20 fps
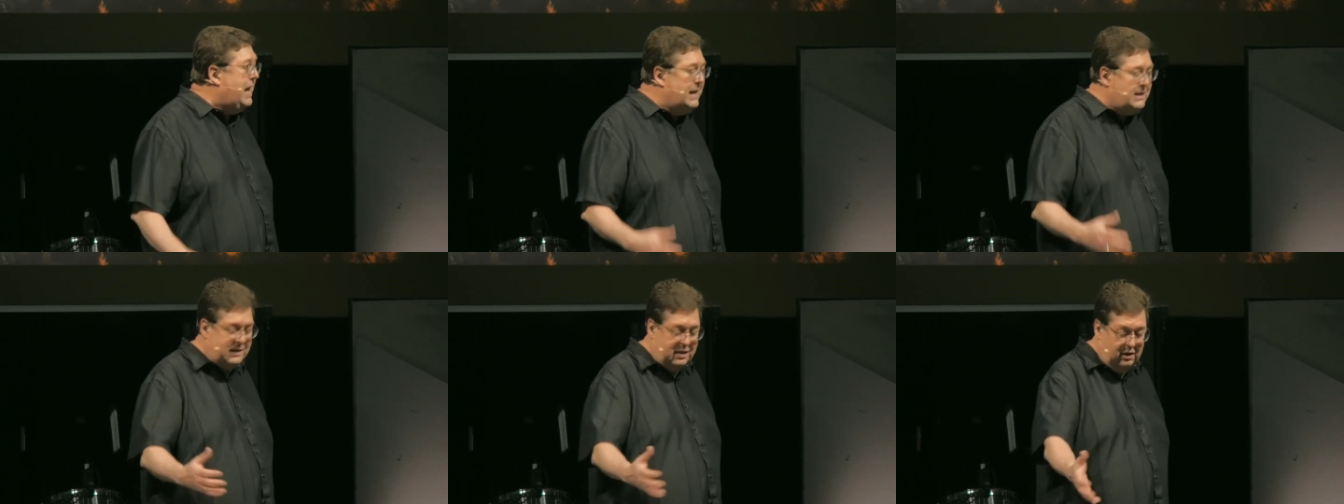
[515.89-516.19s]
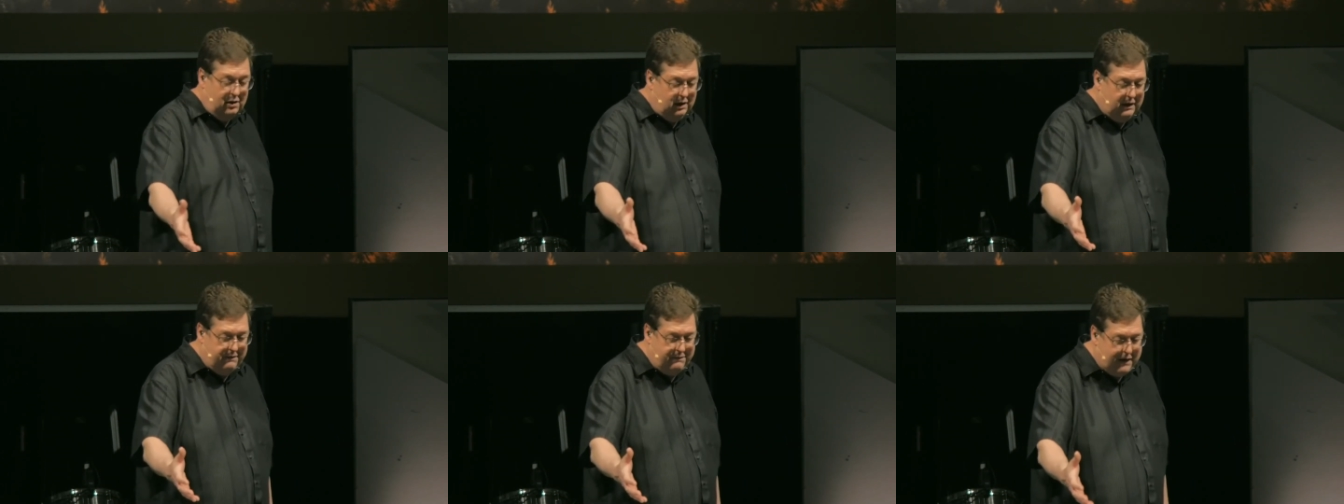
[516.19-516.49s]
He's
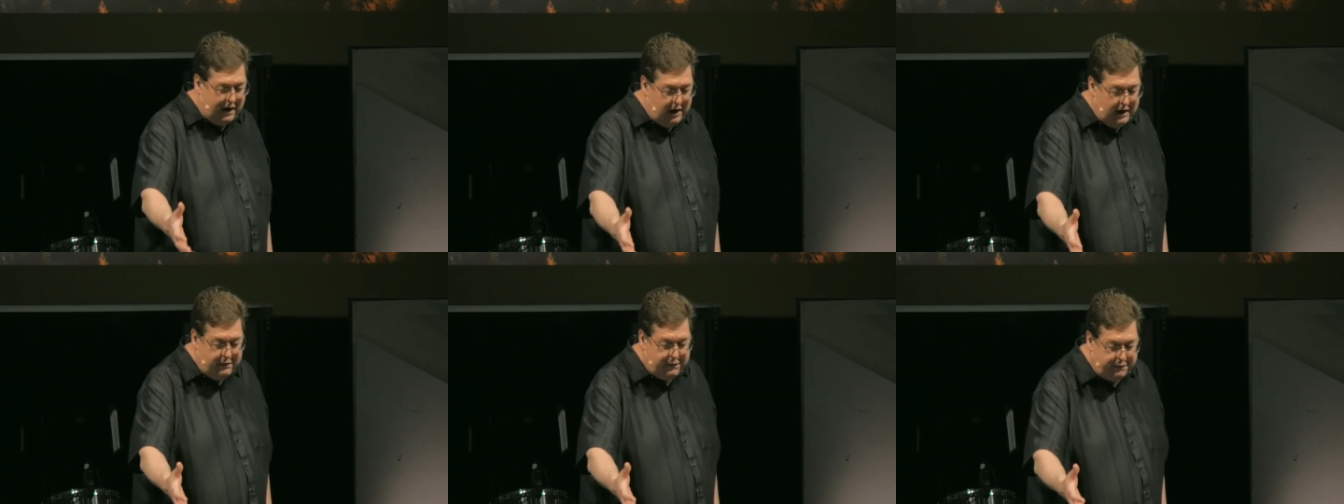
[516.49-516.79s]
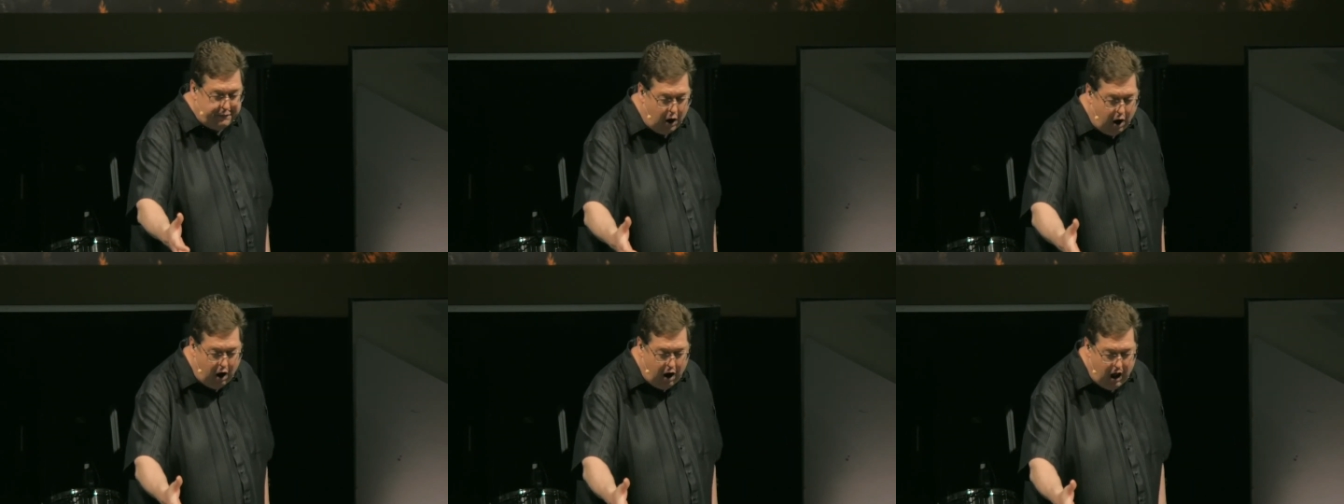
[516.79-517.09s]
clearly very
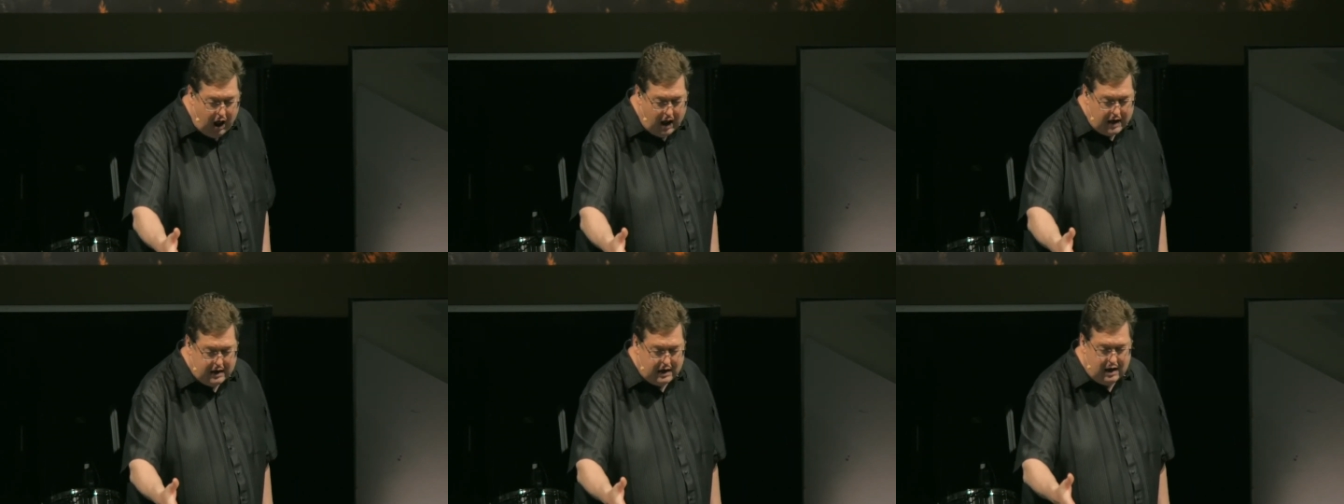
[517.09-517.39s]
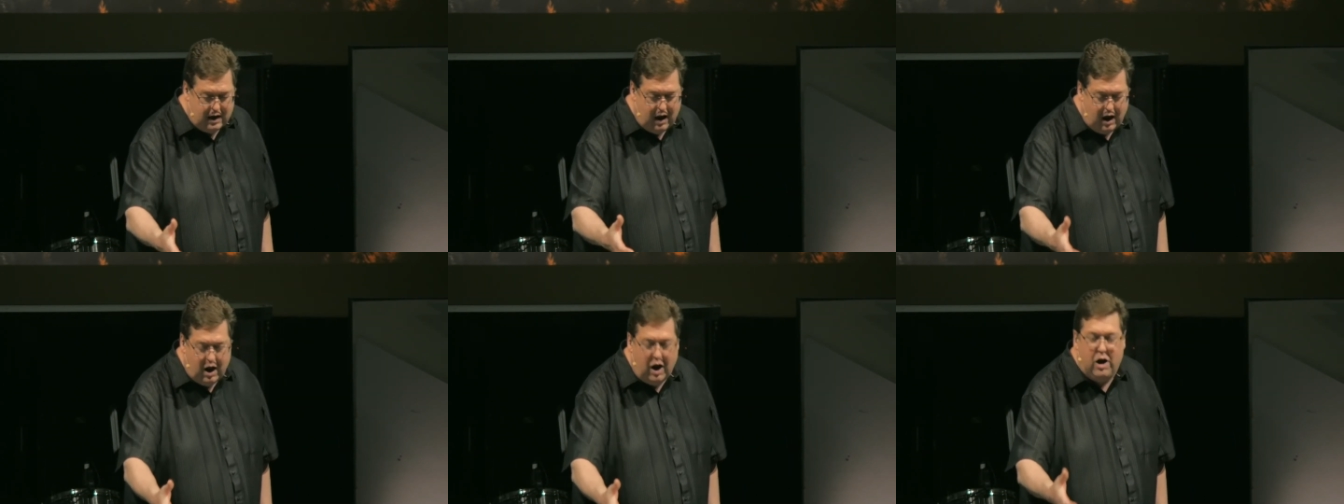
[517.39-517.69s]
fond
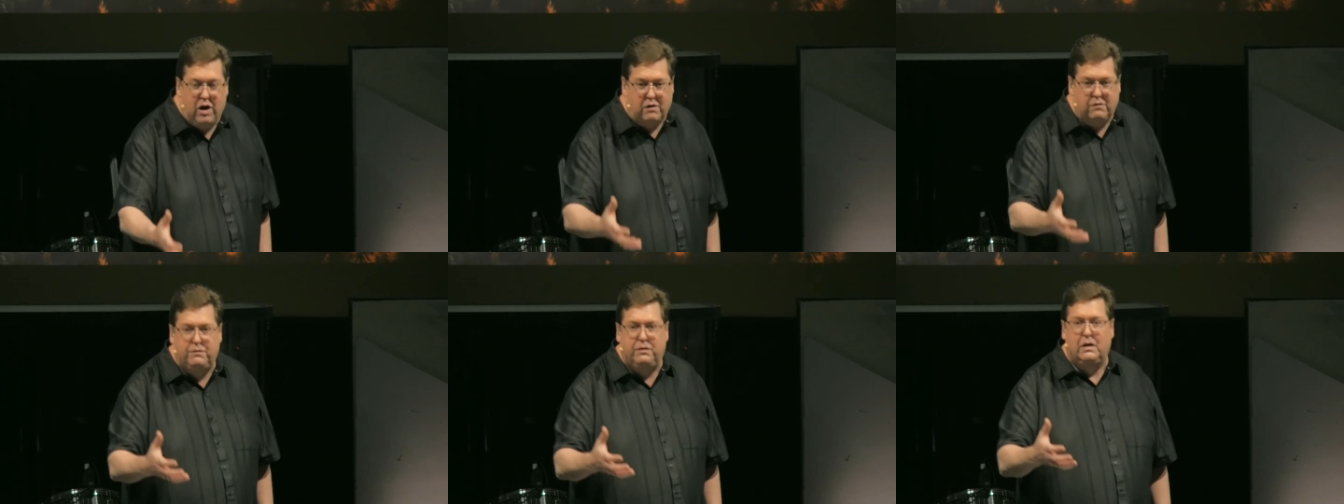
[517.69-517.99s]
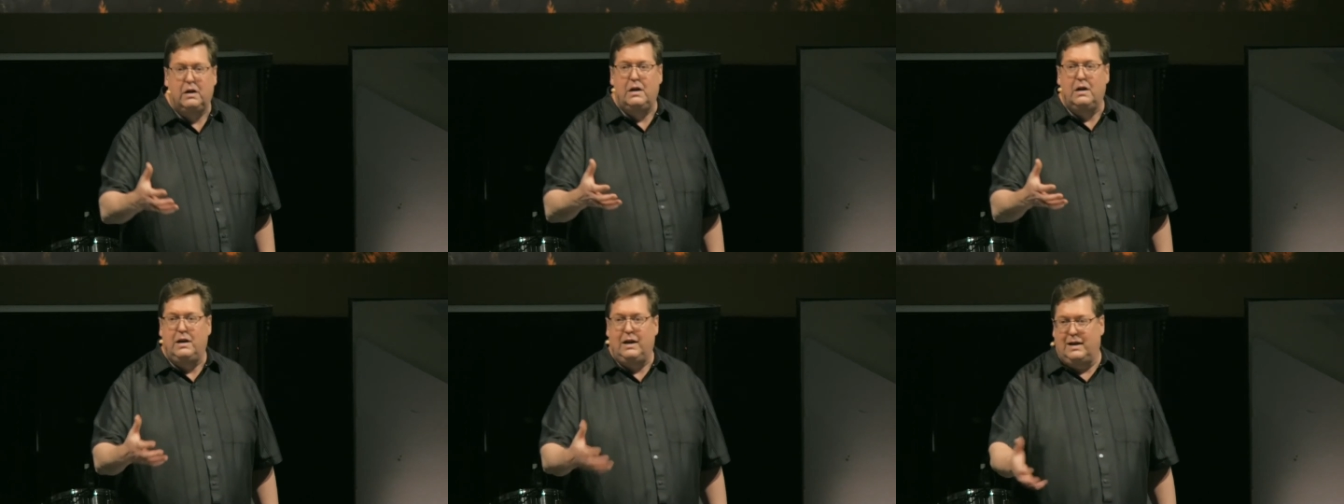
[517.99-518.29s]

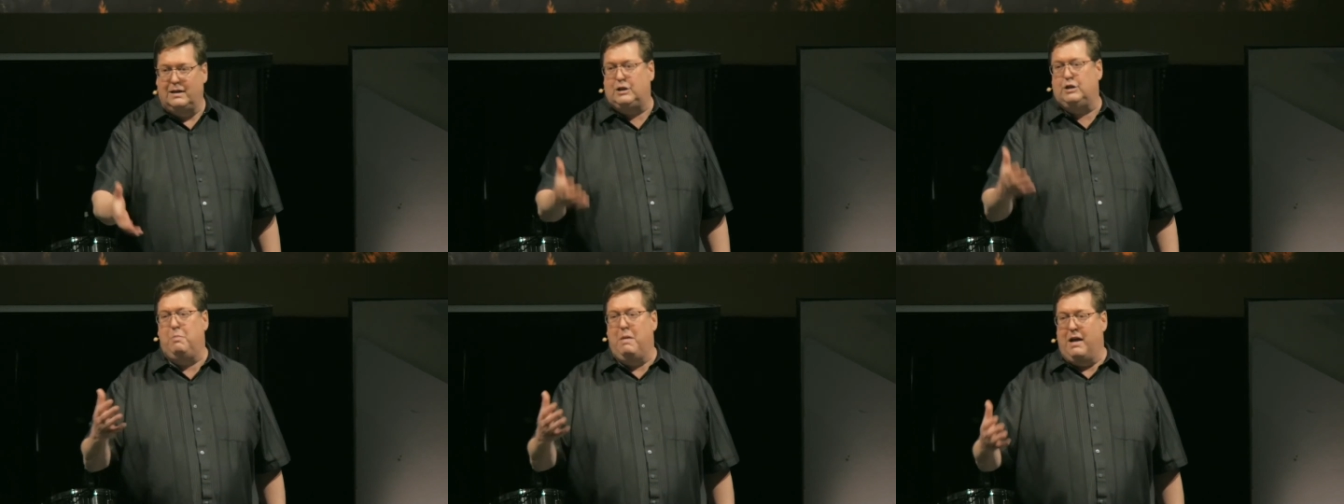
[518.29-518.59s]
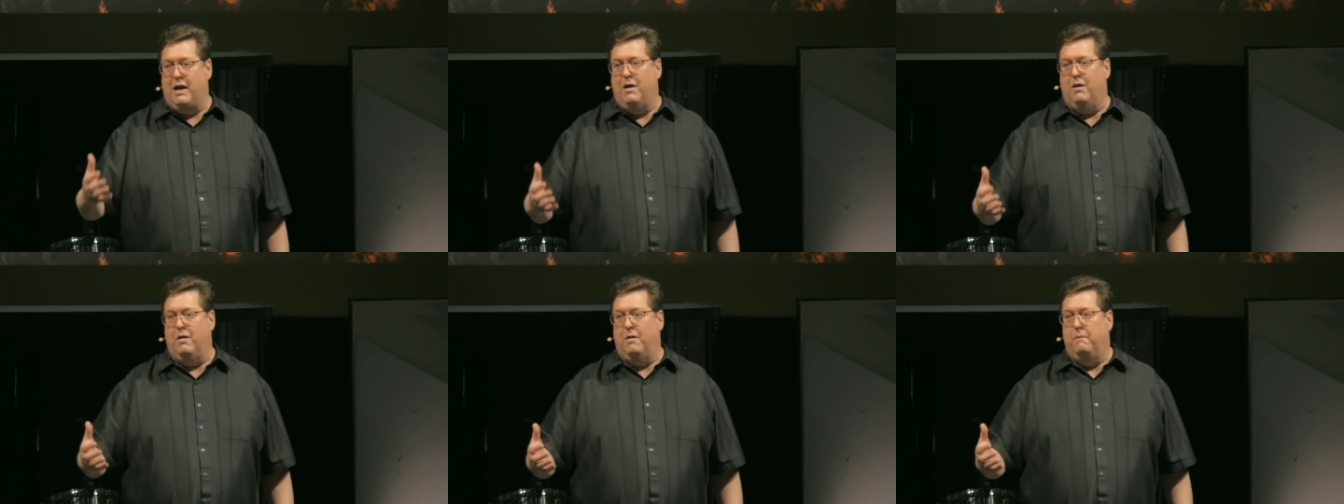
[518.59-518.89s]
of
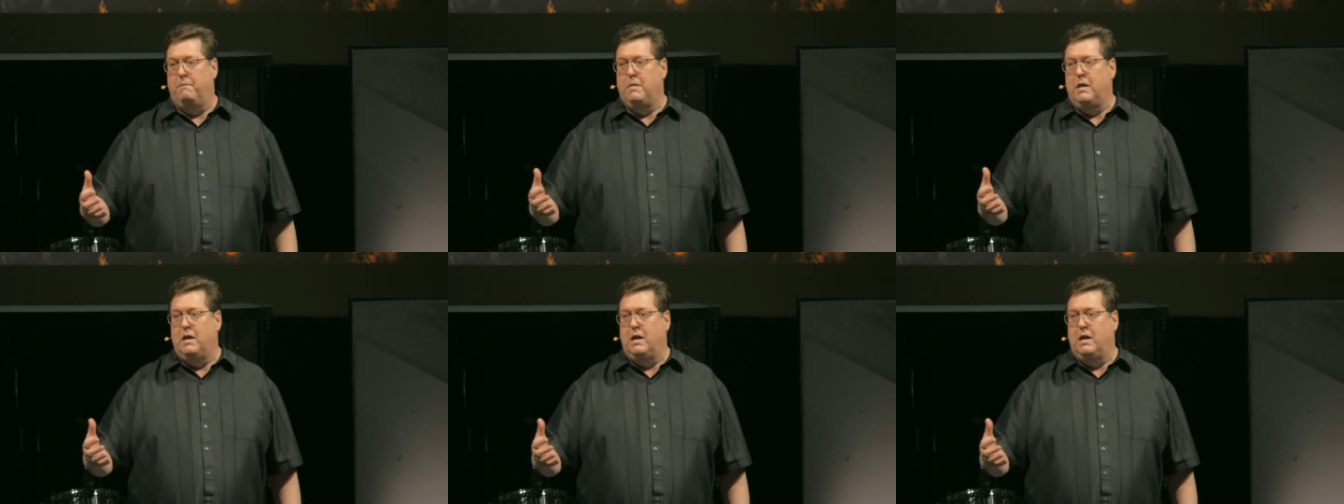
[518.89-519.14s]
Ishmael.